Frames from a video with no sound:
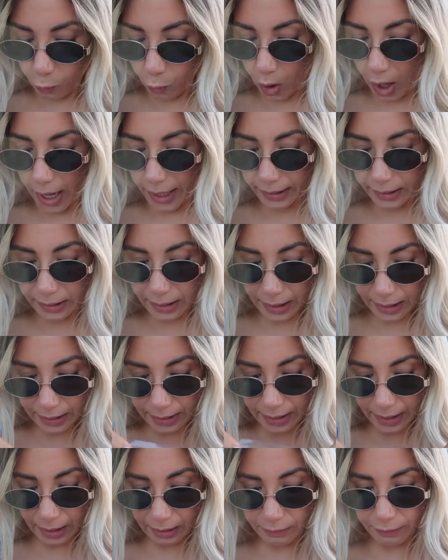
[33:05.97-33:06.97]
Why did I
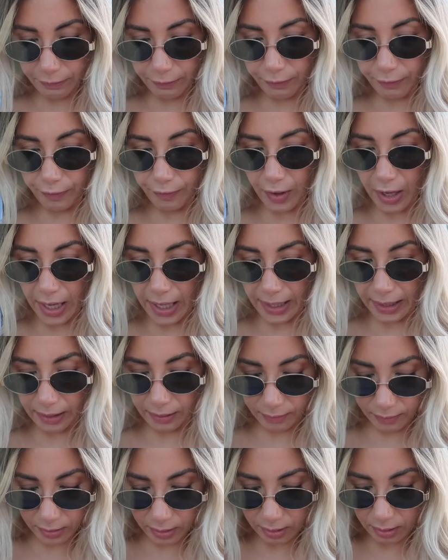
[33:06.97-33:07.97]
get
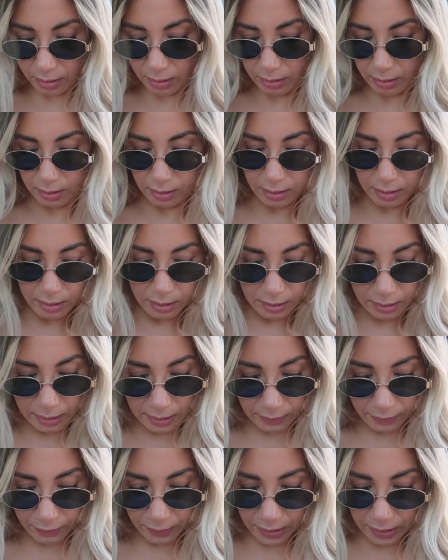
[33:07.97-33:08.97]
5
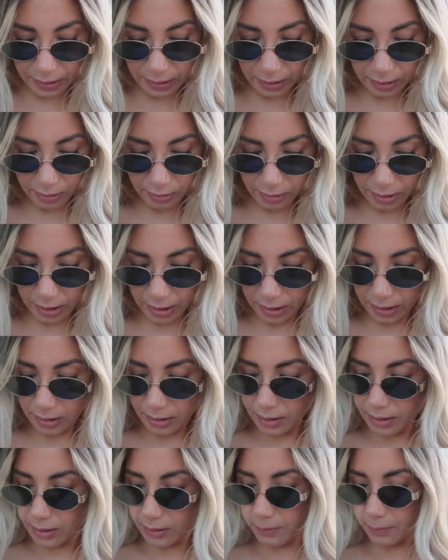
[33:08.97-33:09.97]
different earrings?